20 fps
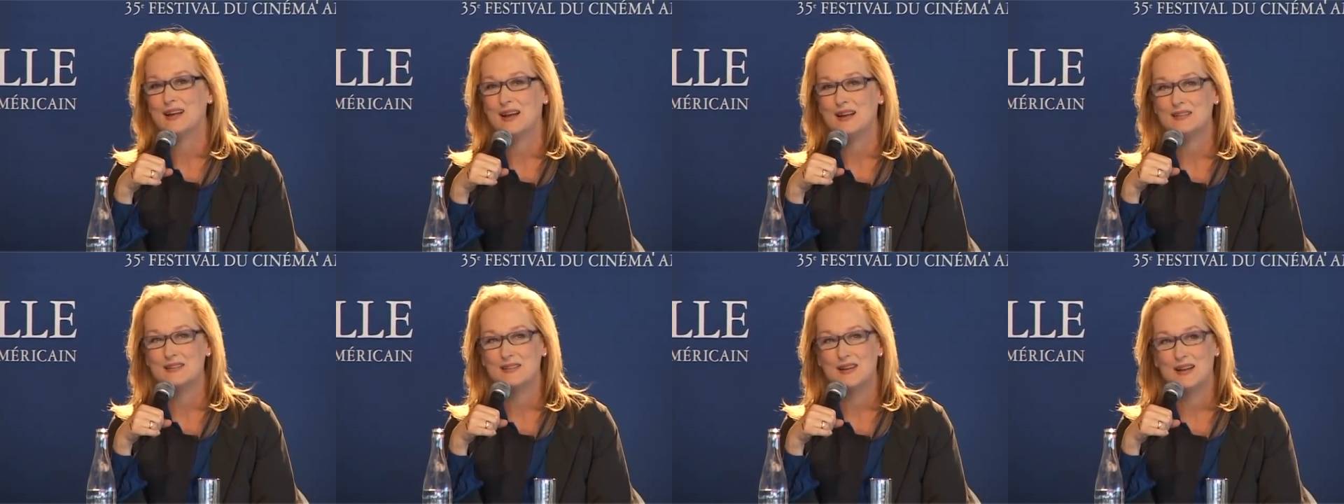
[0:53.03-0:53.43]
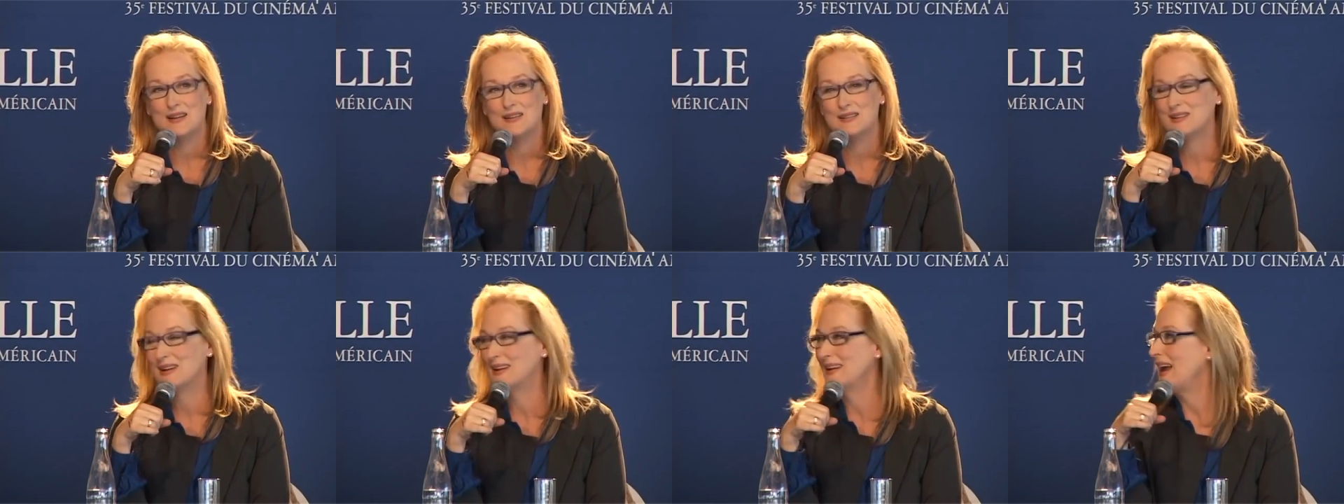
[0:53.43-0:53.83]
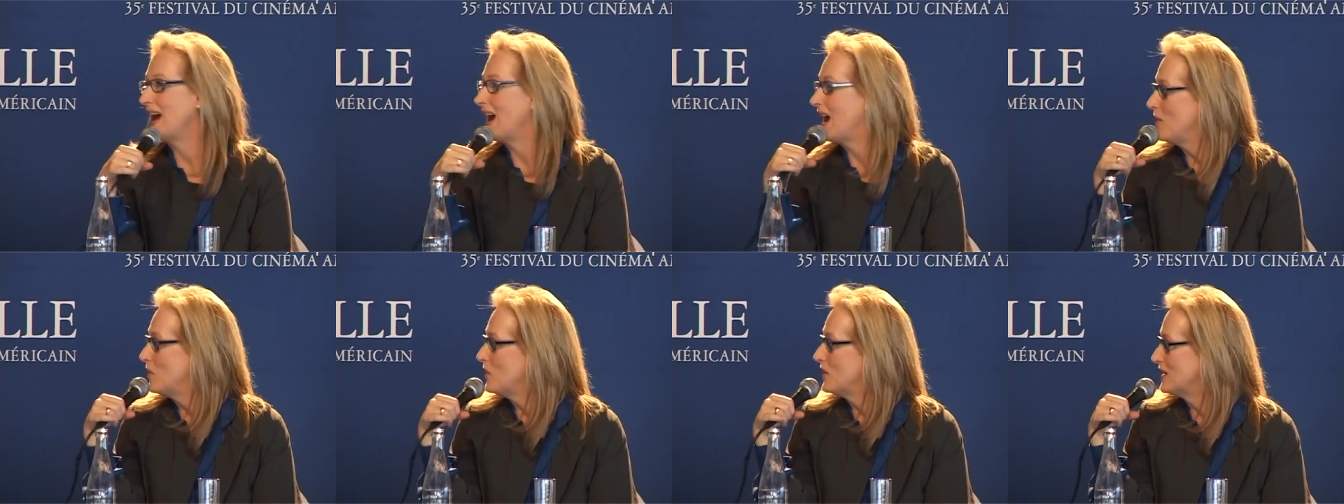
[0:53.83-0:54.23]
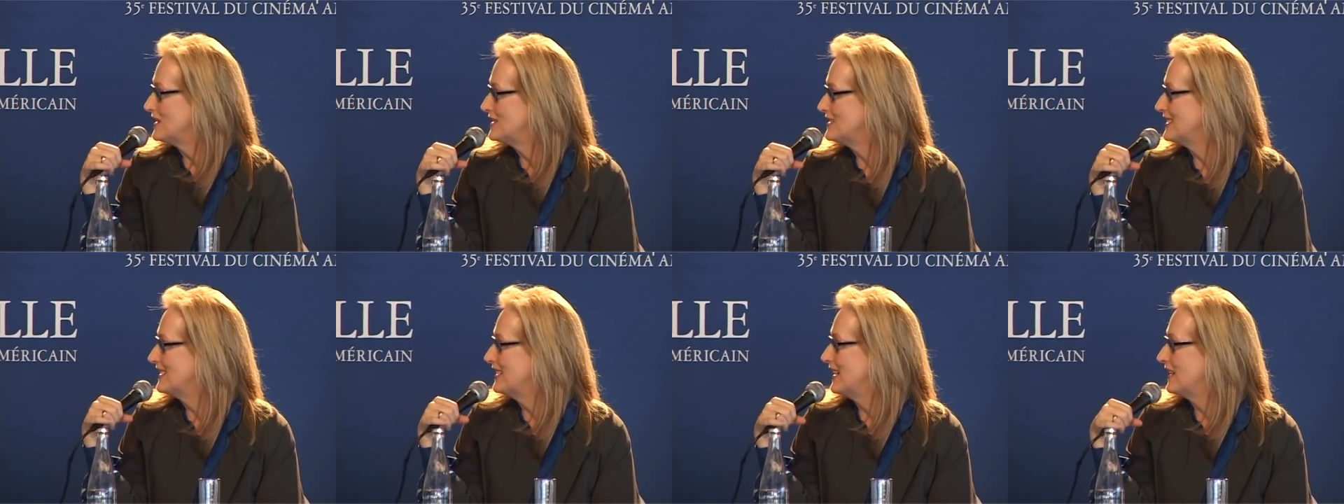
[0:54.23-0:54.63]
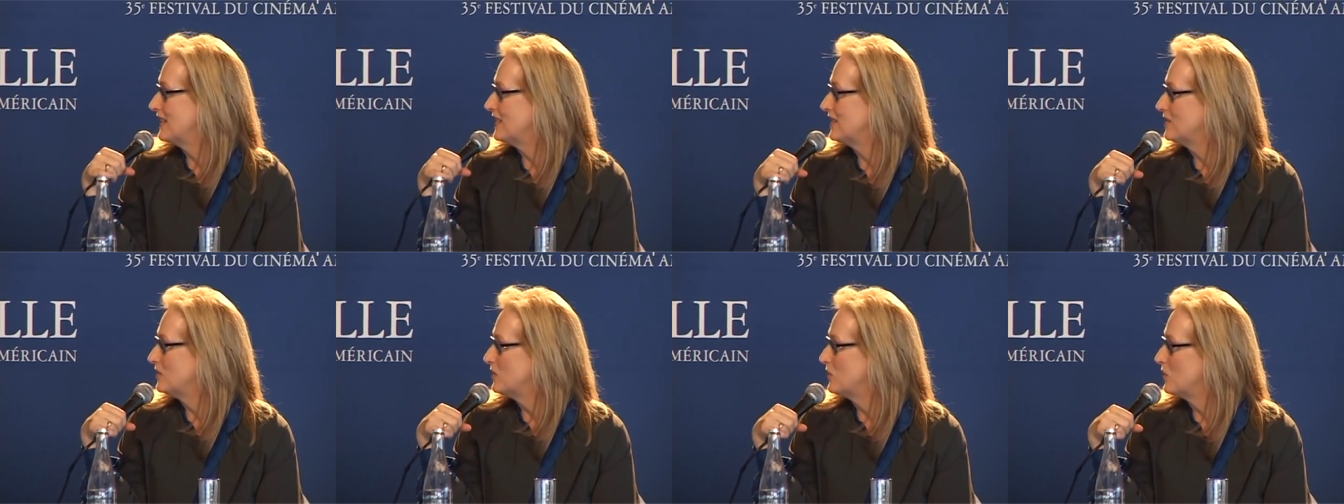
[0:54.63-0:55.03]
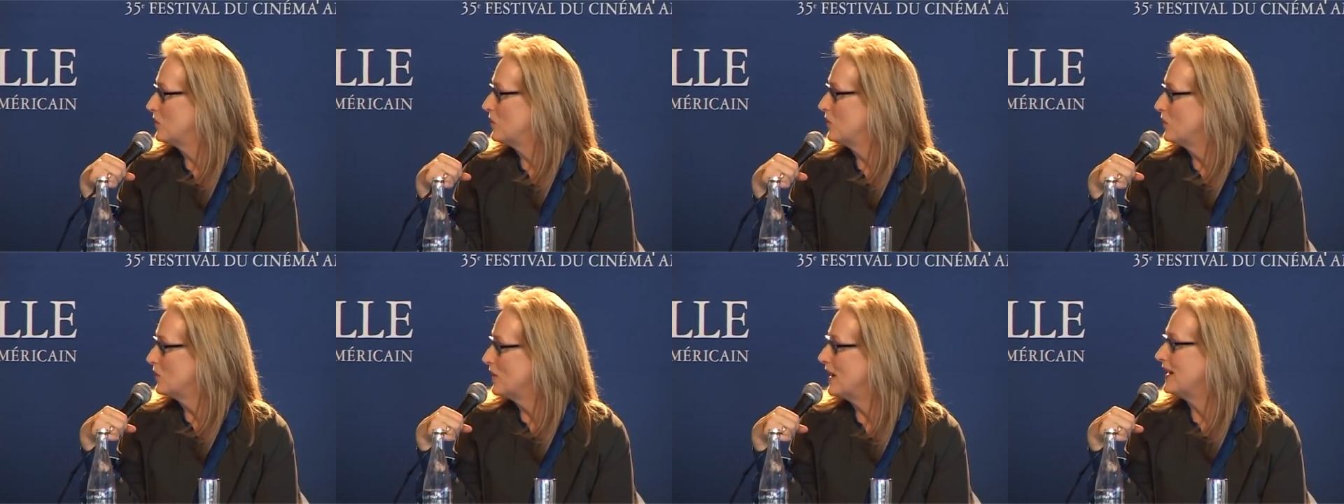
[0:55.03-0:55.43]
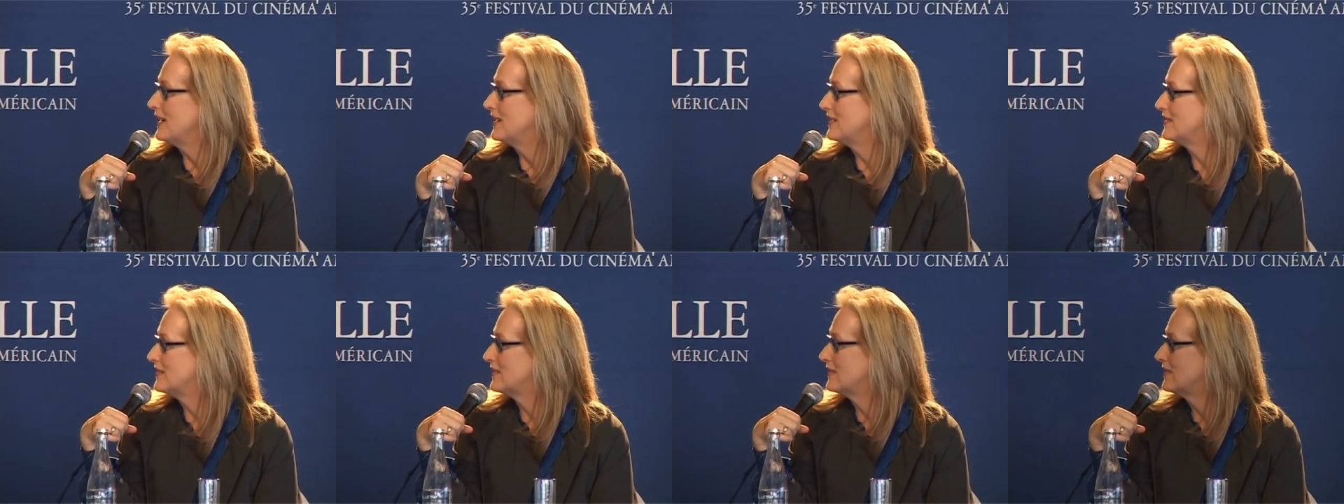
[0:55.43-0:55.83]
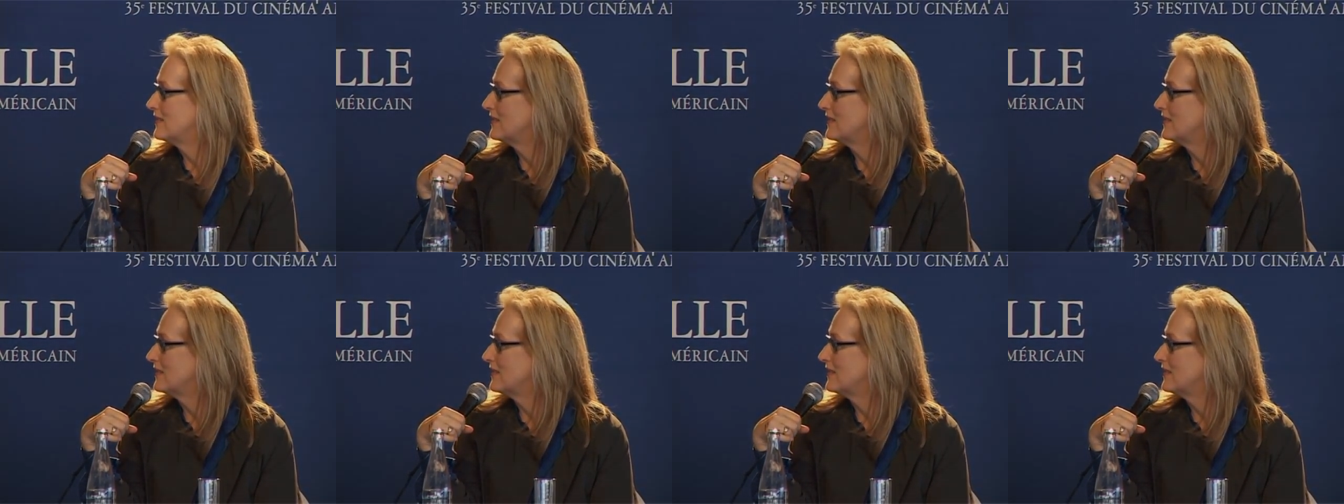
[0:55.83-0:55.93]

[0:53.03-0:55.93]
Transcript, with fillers: And, and yeah, I wanted to get it right.